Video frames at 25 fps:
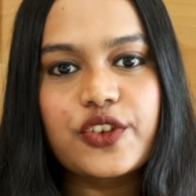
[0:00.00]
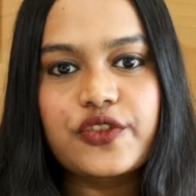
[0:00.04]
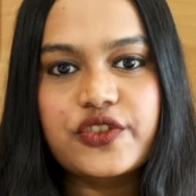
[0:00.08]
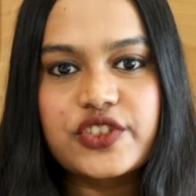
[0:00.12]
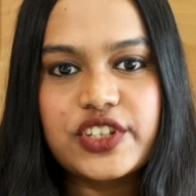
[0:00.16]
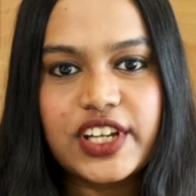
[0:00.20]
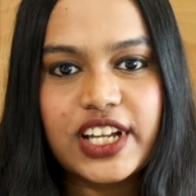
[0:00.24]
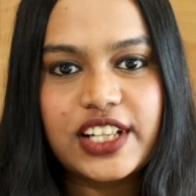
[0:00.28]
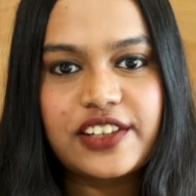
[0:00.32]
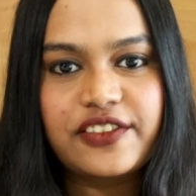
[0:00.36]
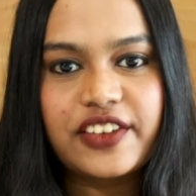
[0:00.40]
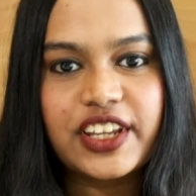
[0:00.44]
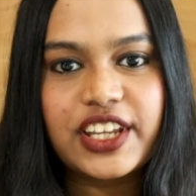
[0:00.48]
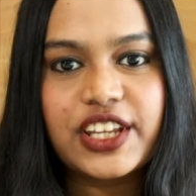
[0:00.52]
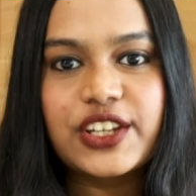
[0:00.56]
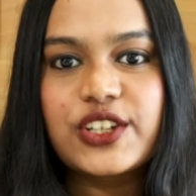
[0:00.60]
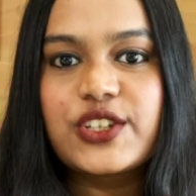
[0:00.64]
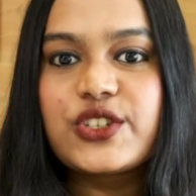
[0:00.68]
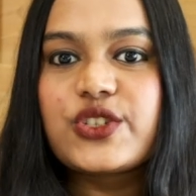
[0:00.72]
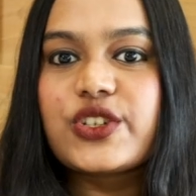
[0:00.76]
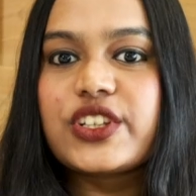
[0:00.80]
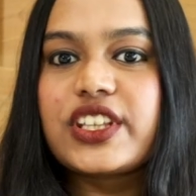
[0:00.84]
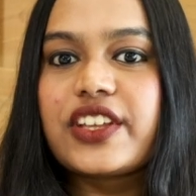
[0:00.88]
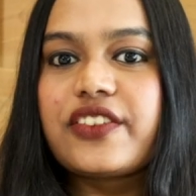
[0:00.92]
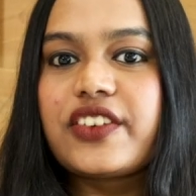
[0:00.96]
of delving
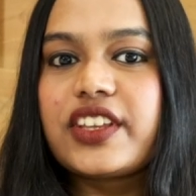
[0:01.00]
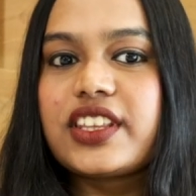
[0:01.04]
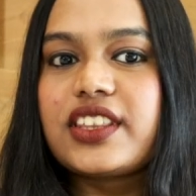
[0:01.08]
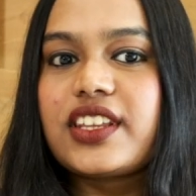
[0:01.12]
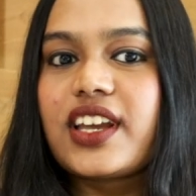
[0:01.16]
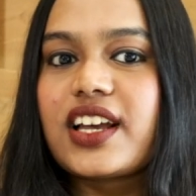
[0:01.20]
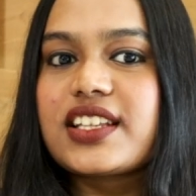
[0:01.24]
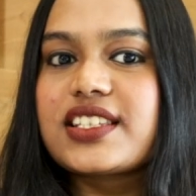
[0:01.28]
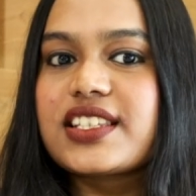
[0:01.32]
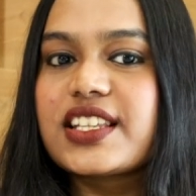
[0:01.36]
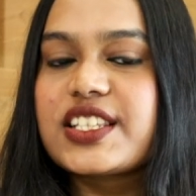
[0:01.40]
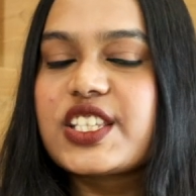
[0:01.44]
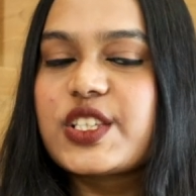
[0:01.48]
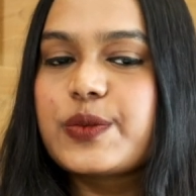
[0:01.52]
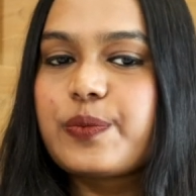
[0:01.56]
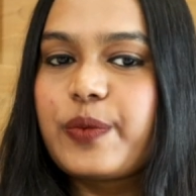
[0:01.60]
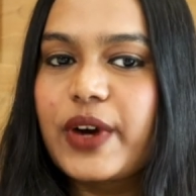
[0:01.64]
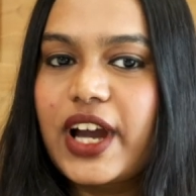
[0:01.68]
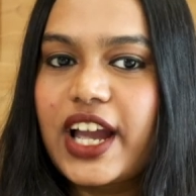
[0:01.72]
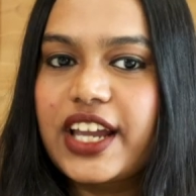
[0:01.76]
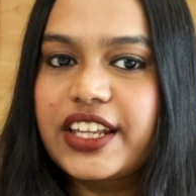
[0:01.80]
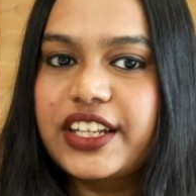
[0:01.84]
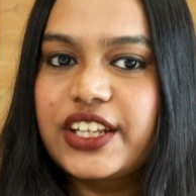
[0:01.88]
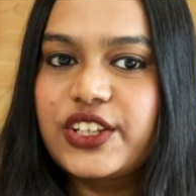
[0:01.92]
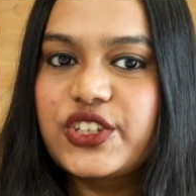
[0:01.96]
into Navideyaa's
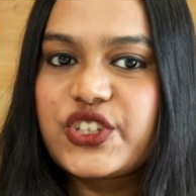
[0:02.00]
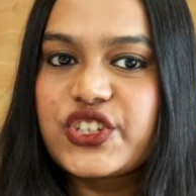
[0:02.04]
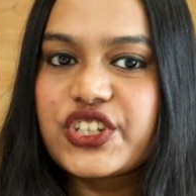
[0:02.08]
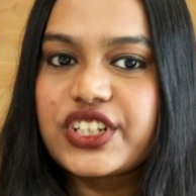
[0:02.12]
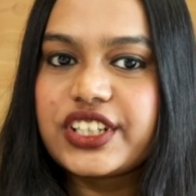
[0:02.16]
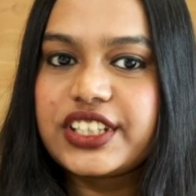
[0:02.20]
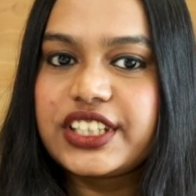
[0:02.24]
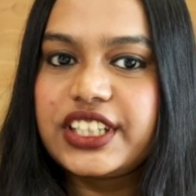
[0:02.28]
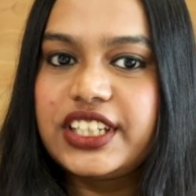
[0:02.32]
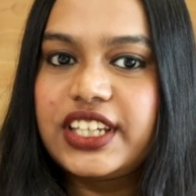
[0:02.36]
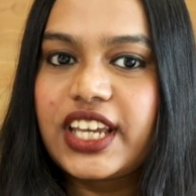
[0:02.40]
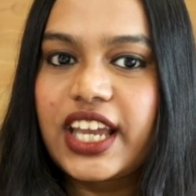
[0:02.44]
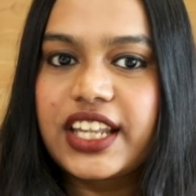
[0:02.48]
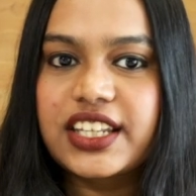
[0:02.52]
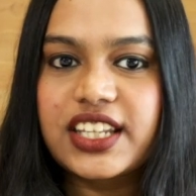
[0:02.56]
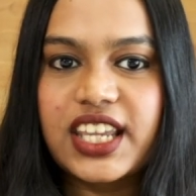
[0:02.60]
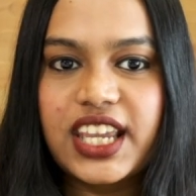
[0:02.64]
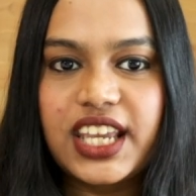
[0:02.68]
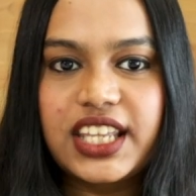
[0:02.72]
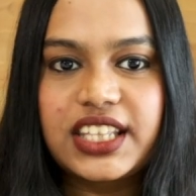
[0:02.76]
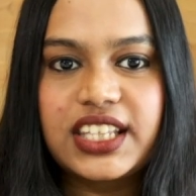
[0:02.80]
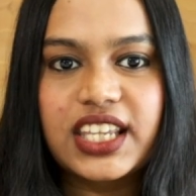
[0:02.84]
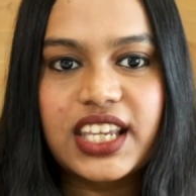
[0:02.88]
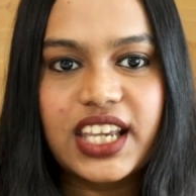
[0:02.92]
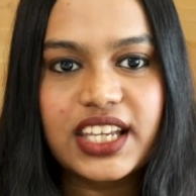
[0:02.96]
inspiring journey and
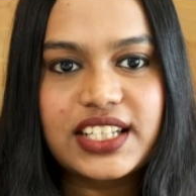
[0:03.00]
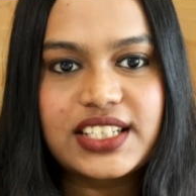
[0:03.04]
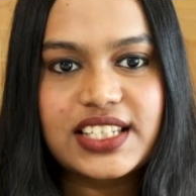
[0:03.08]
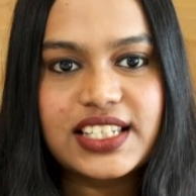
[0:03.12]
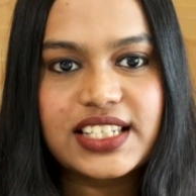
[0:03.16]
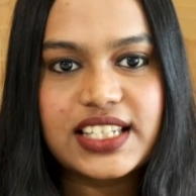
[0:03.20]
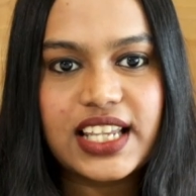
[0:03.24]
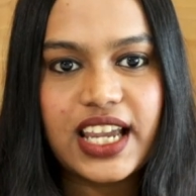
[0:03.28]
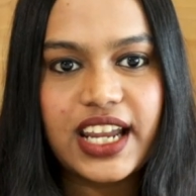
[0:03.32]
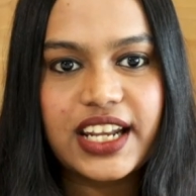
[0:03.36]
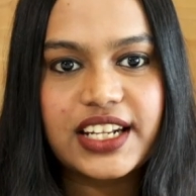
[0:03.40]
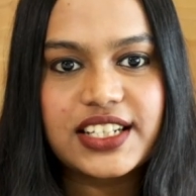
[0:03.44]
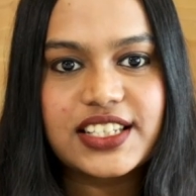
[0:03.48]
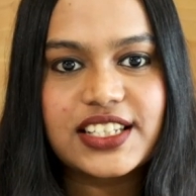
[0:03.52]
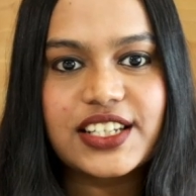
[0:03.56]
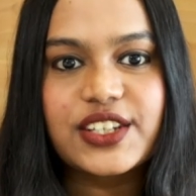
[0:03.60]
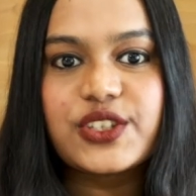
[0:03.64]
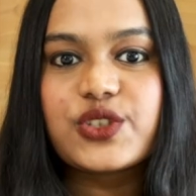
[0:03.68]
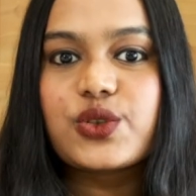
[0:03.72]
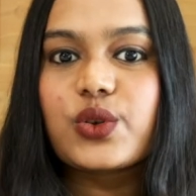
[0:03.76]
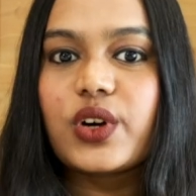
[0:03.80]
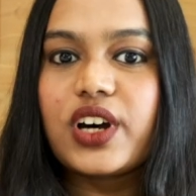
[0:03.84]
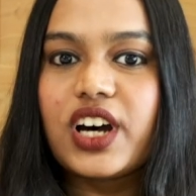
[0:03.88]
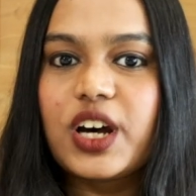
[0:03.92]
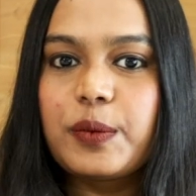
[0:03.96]
gaining insights
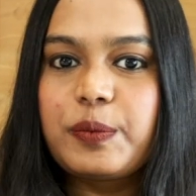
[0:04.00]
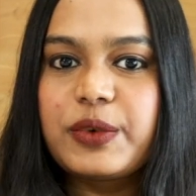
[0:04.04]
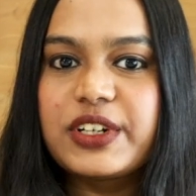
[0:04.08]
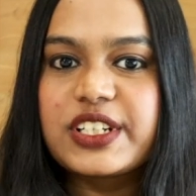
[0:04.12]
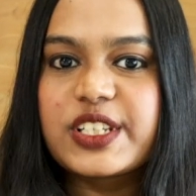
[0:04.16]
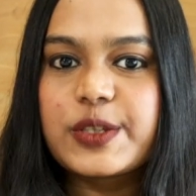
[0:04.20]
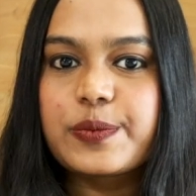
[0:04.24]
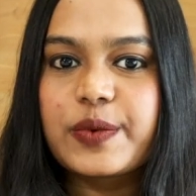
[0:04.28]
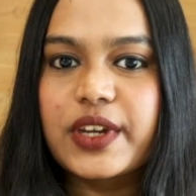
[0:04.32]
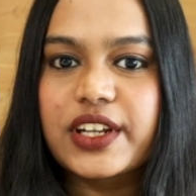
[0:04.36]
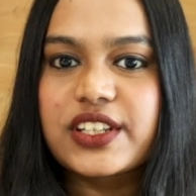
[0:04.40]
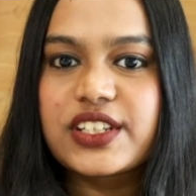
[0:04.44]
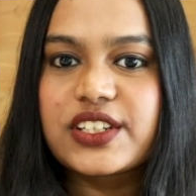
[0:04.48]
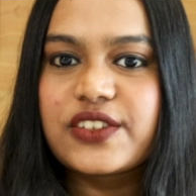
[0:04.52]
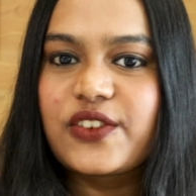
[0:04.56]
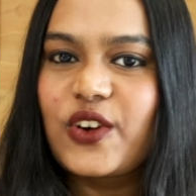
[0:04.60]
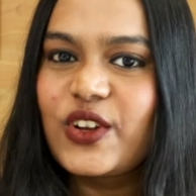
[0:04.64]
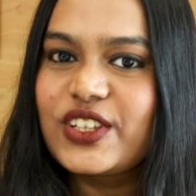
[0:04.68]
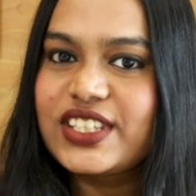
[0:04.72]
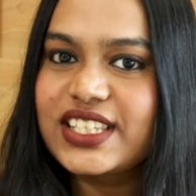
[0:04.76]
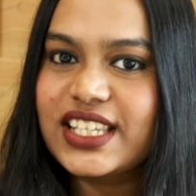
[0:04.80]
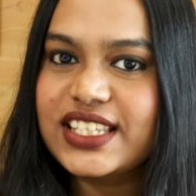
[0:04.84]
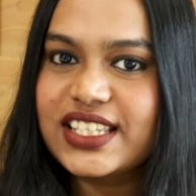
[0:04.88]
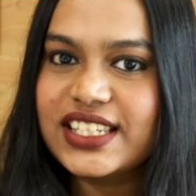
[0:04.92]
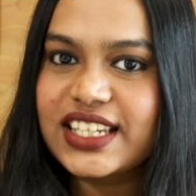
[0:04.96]
into her perspective
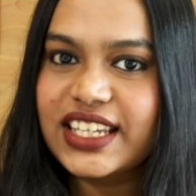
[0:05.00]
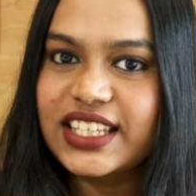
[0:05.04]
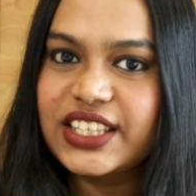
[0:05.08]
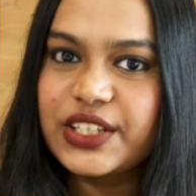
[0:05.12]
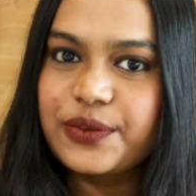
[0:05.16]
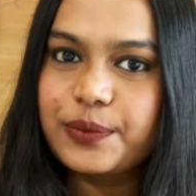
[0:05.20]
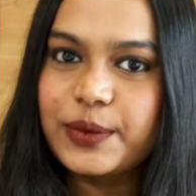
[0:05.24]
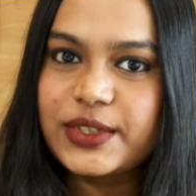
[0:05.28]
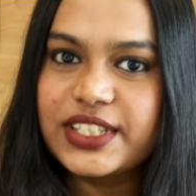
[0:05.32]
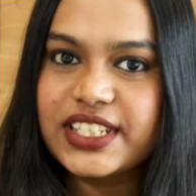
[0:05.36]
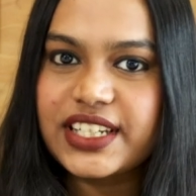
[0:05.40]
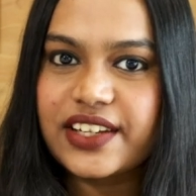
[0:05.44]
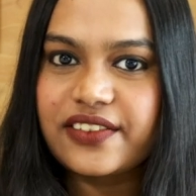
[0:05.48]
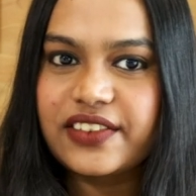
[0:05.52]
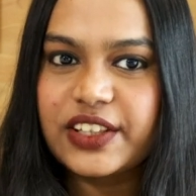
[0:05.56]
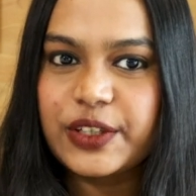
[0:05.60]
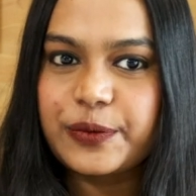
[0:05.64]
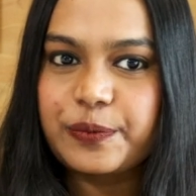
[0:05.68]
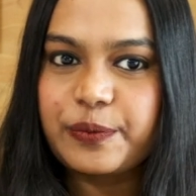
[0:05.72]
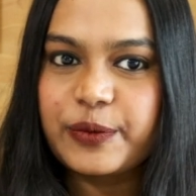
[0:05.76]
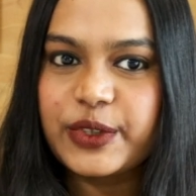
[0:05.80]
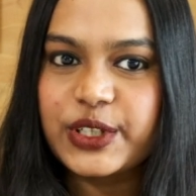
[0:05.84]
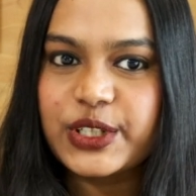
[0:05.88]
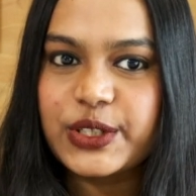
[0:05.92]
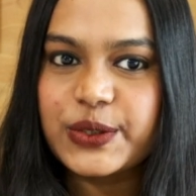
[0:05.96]
on sustainable
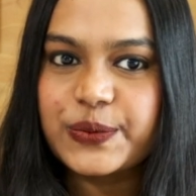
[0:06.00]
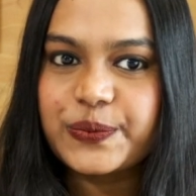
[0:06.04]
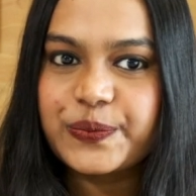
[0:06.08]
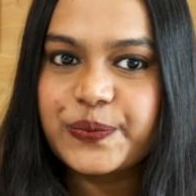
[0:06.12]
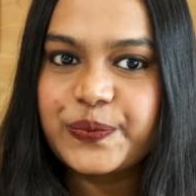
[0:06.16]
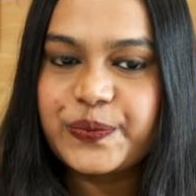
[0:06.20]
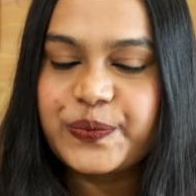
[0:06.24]
development.